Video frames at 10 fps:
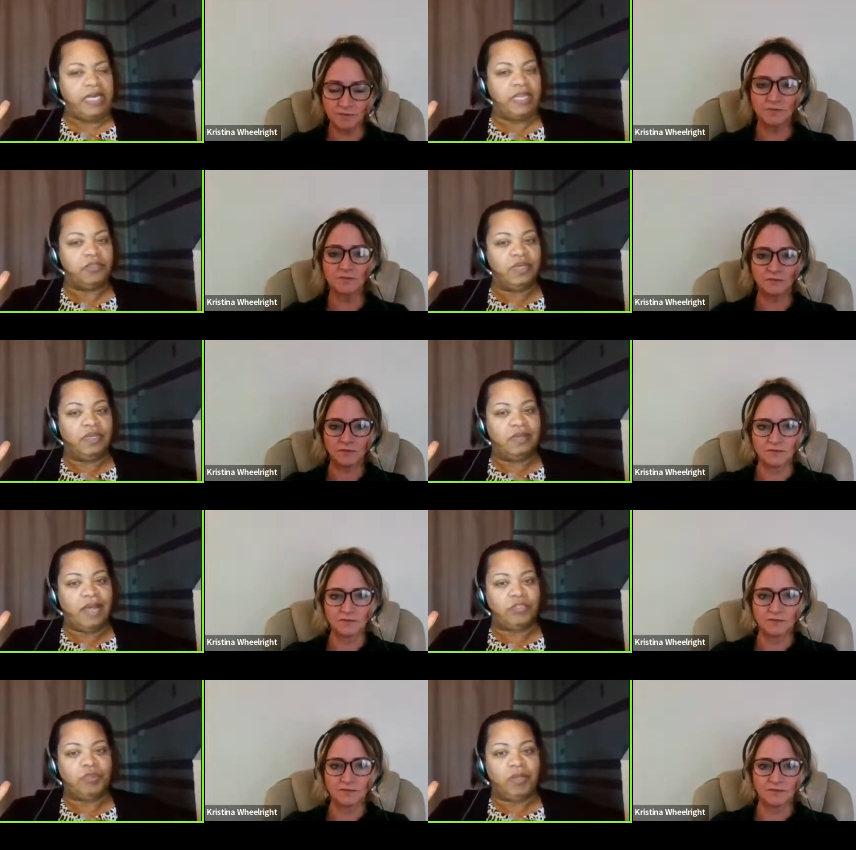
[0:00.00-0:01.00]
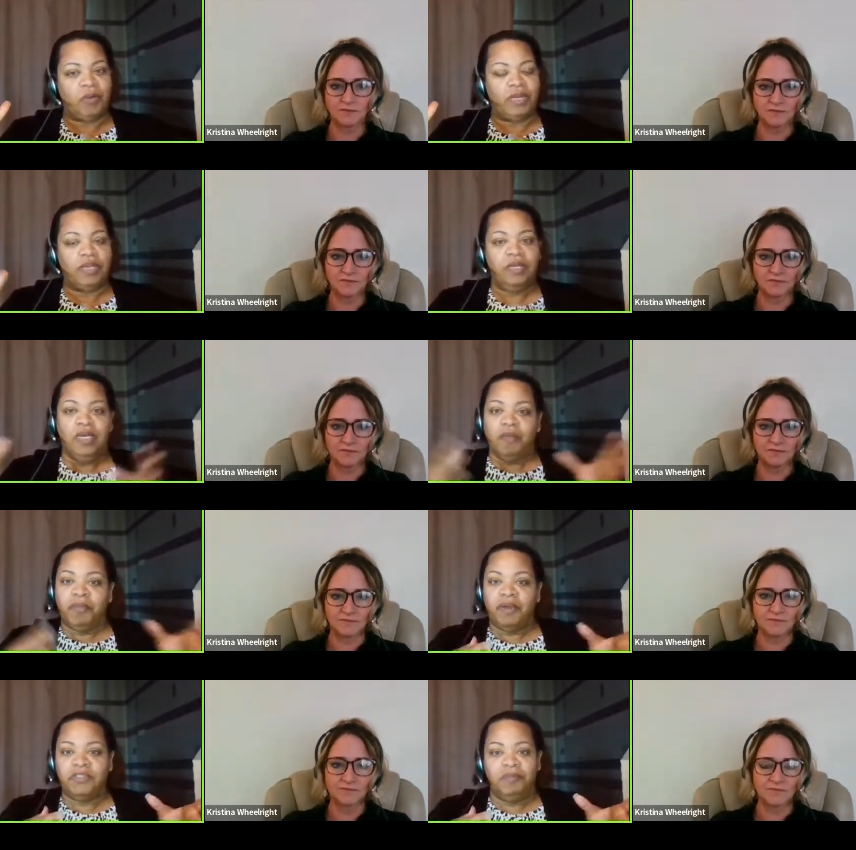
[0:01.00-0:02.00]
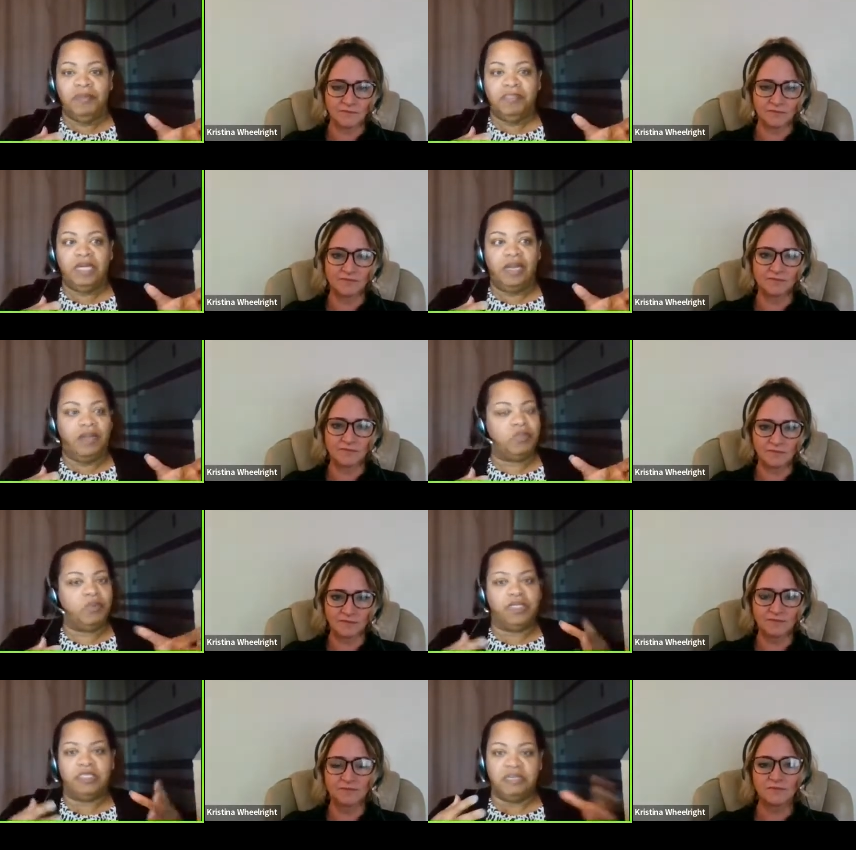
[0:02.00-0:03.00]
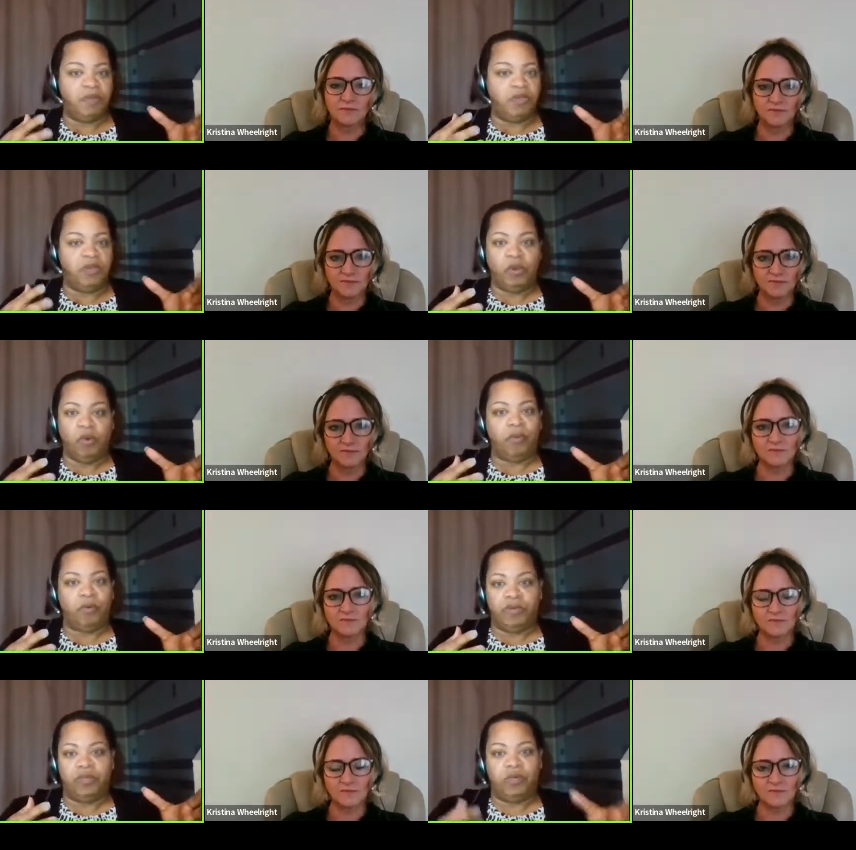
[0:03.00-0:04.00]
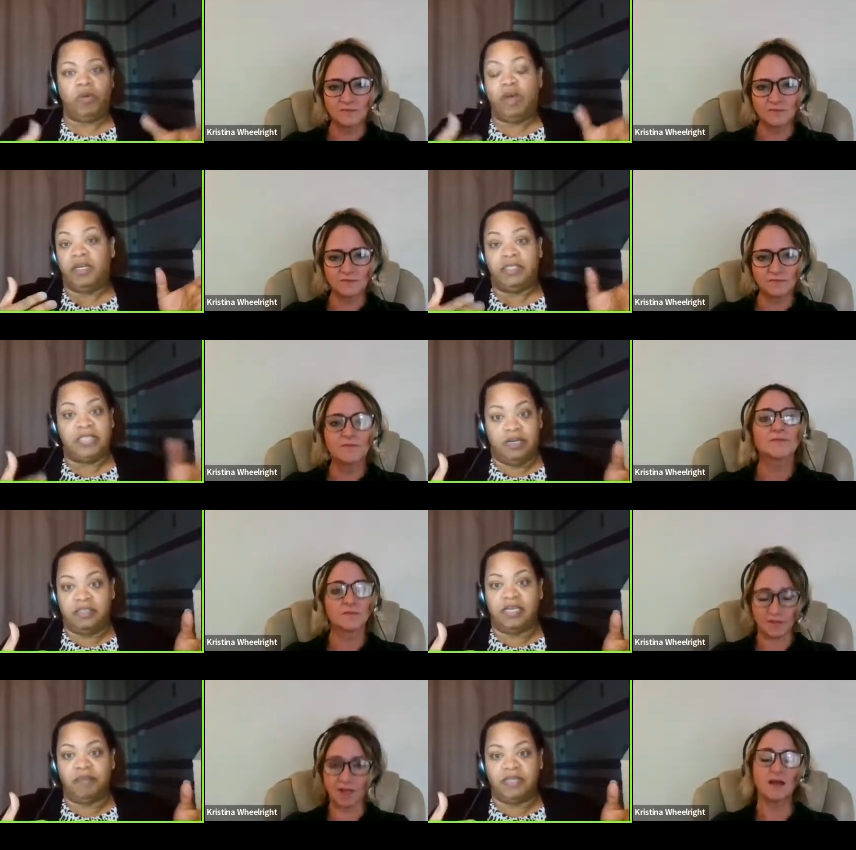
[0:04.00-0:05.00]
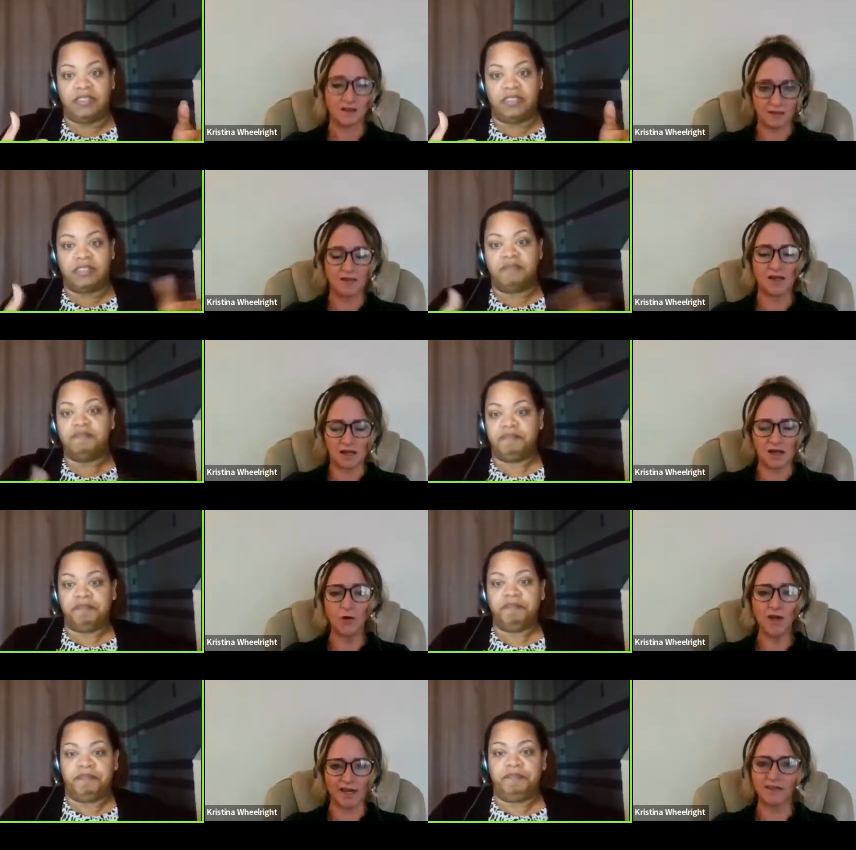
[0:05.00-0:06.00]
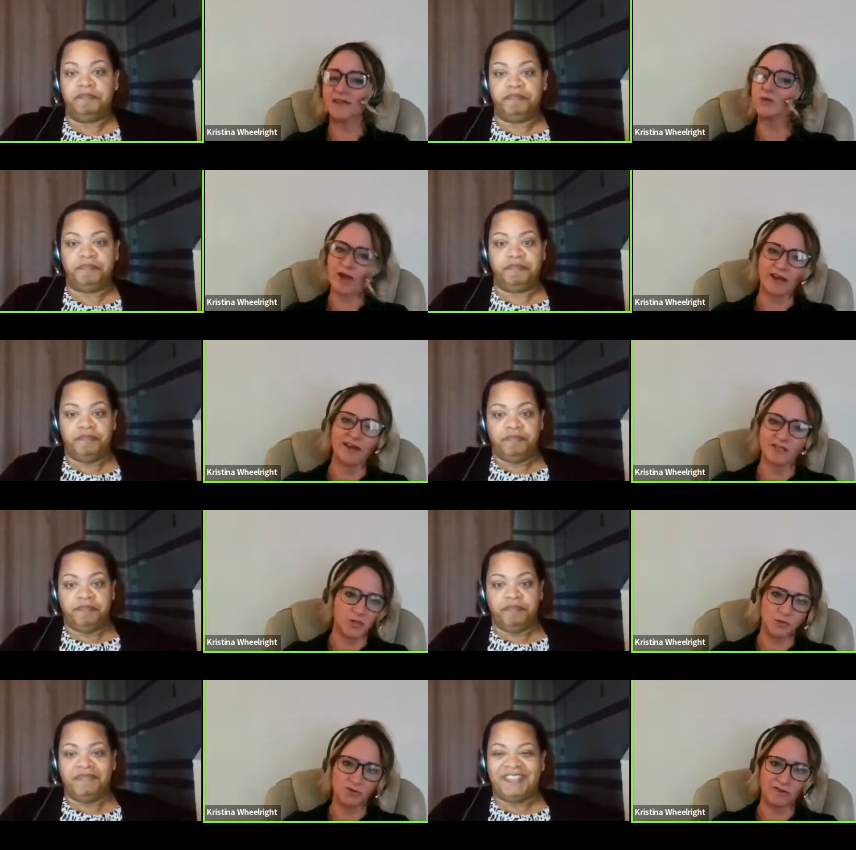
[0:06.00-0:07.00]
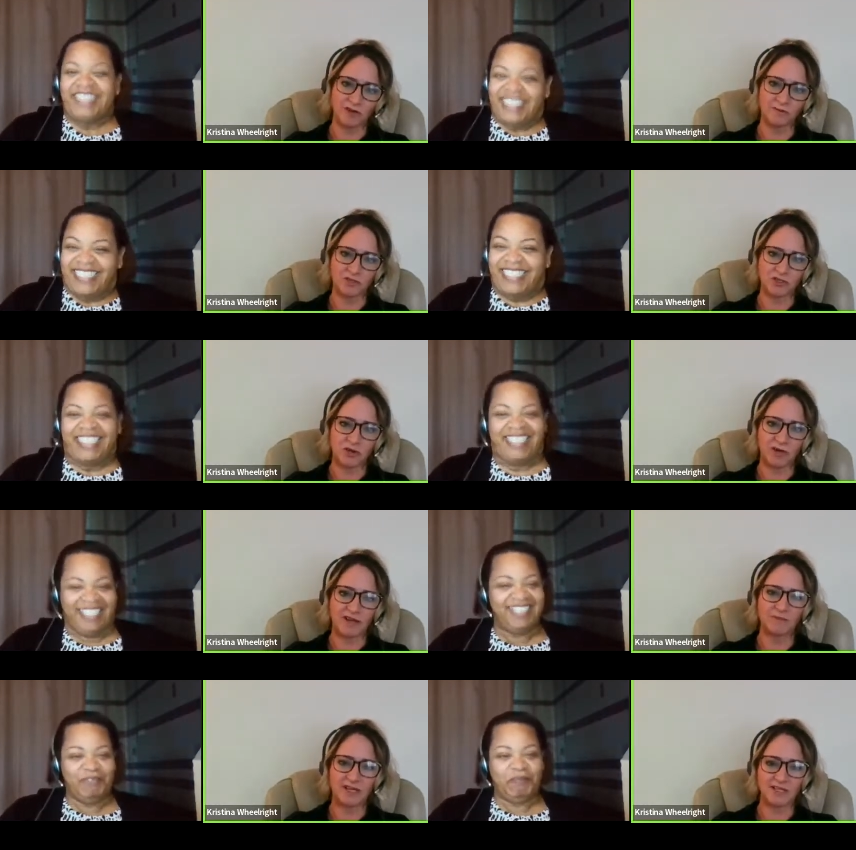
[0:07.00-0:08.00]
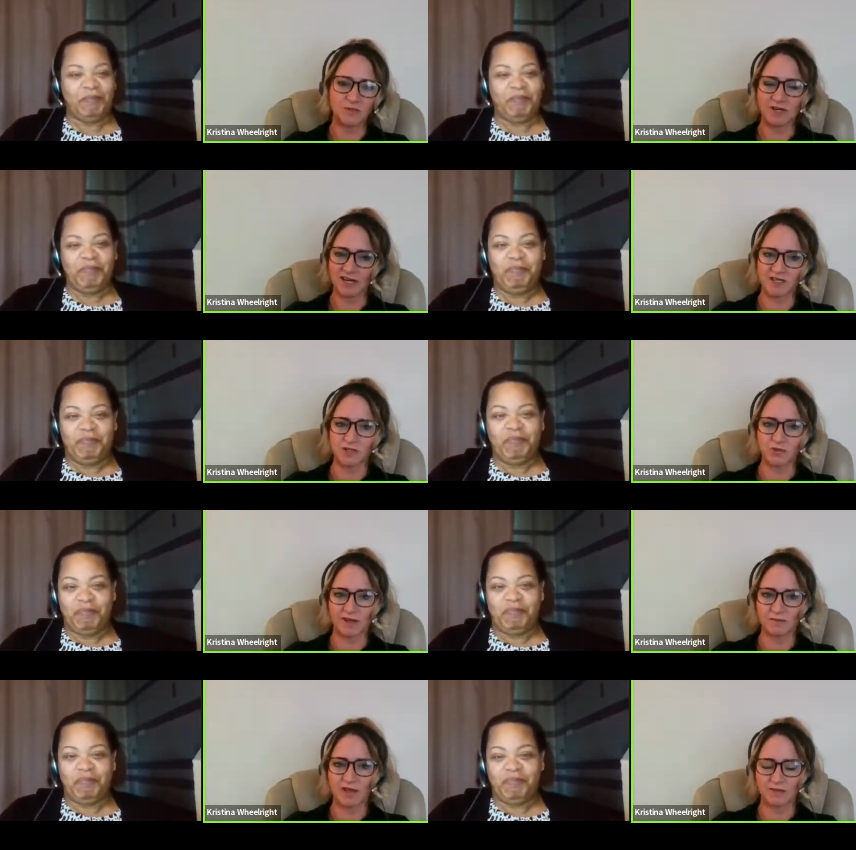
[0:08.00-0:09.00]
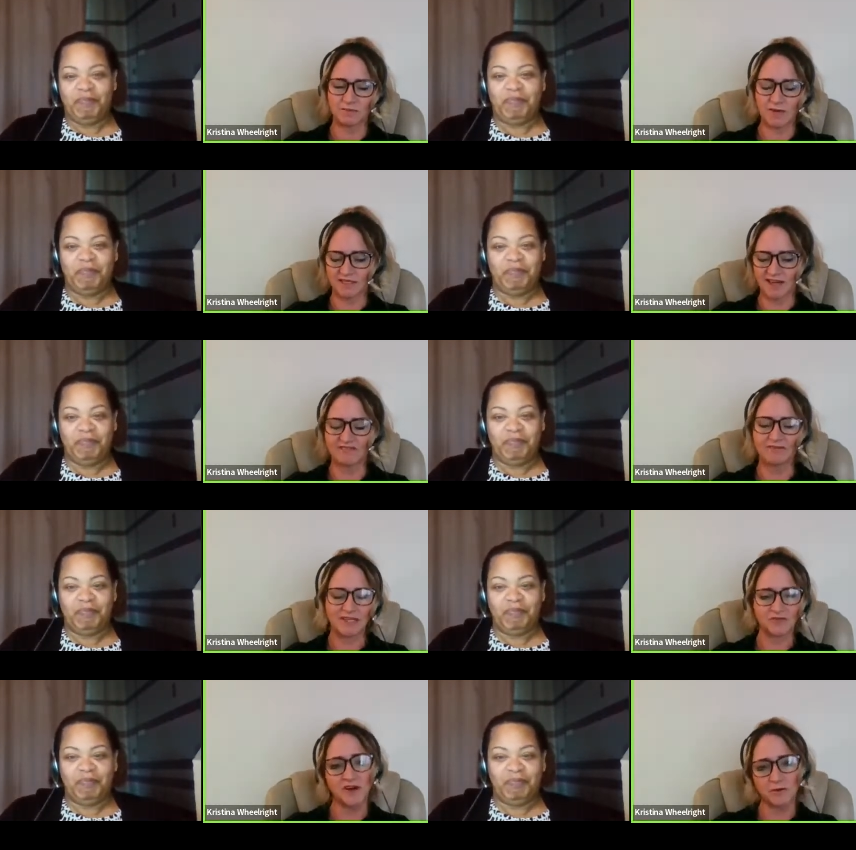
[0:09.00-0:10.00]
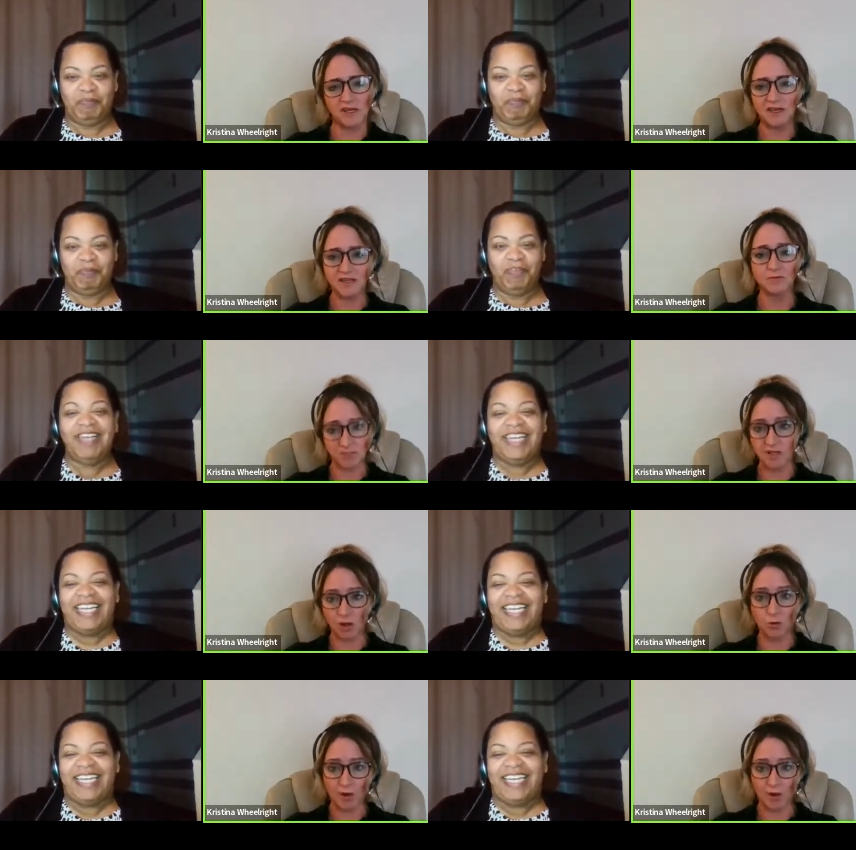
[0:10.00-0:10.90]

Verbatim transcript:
Speaker 1: not doing actual coding, but also maybe tell us what a typical coder would do on a day to day basis
Speaker 2: okay. You're right. I don't do very much coding because when I do, they make my staff makes fun of me because I'm slow